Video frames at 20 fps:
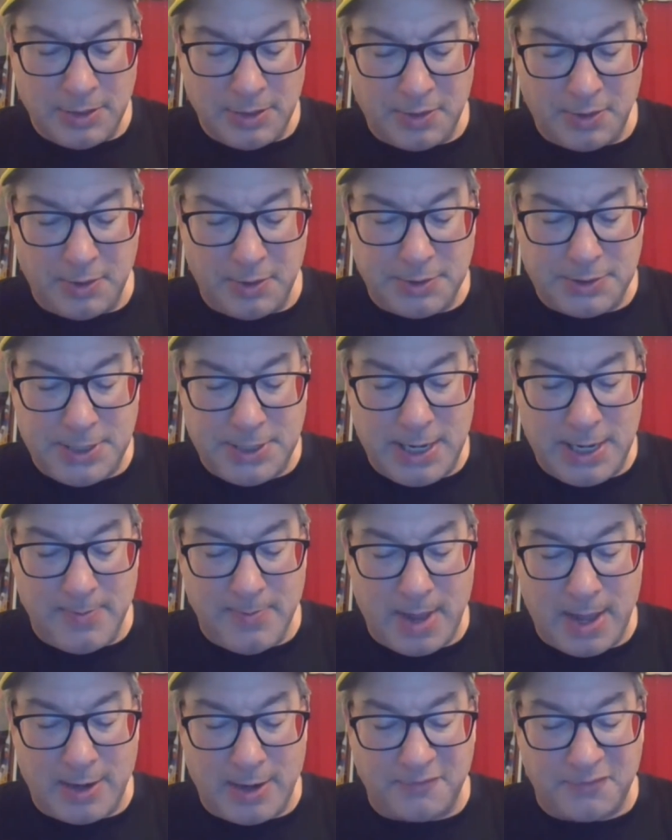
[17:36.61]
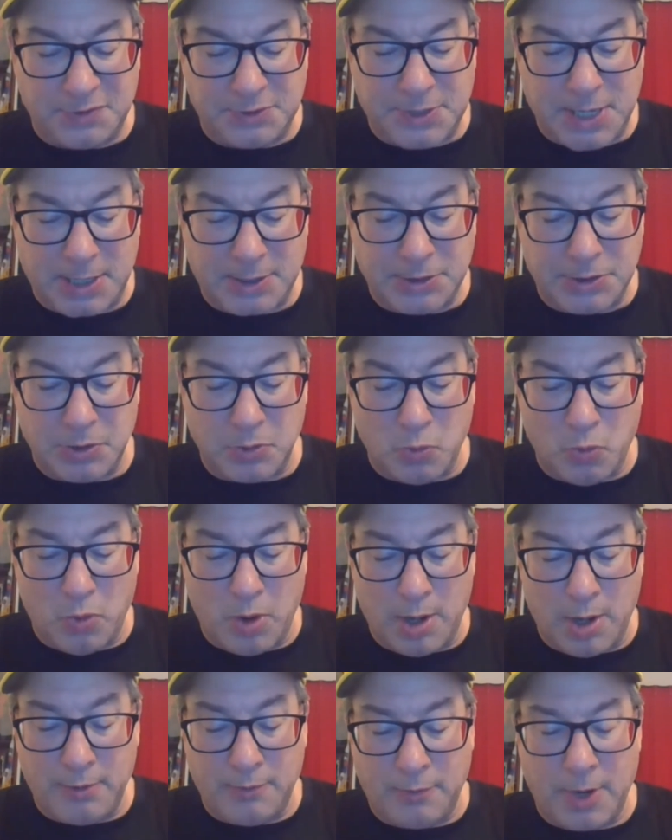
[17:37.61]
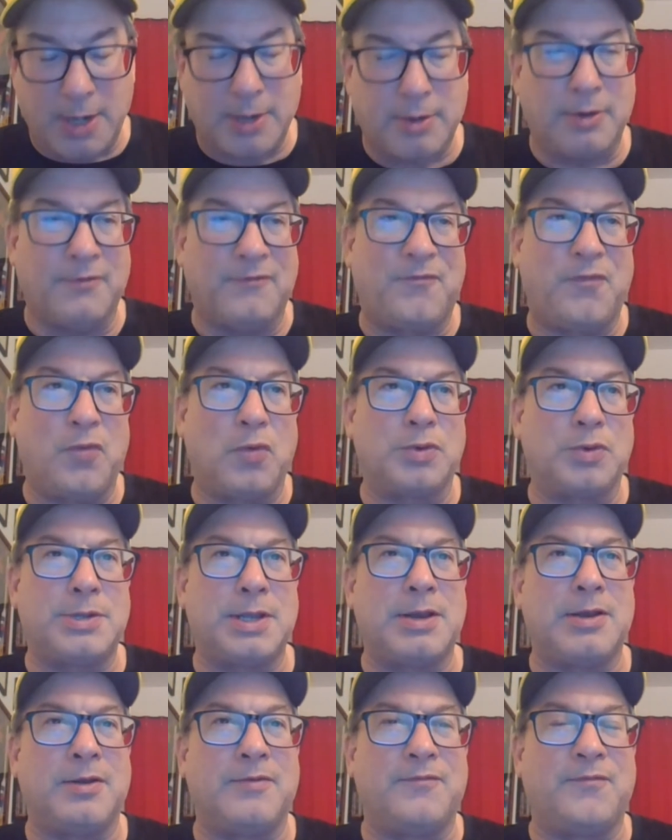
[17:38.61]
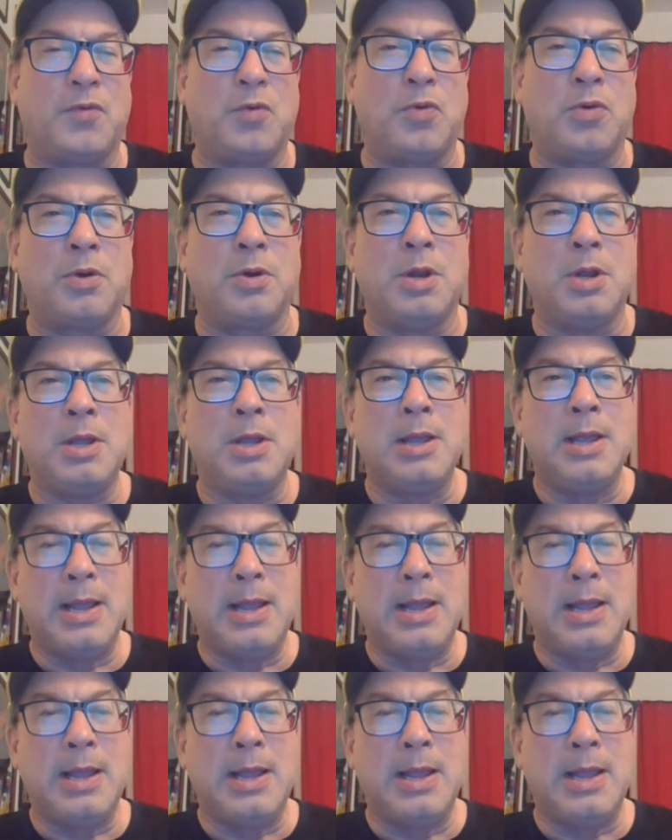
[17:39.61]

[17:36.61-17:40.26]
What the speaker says: 3rd team out of Section 1, record of 14-4.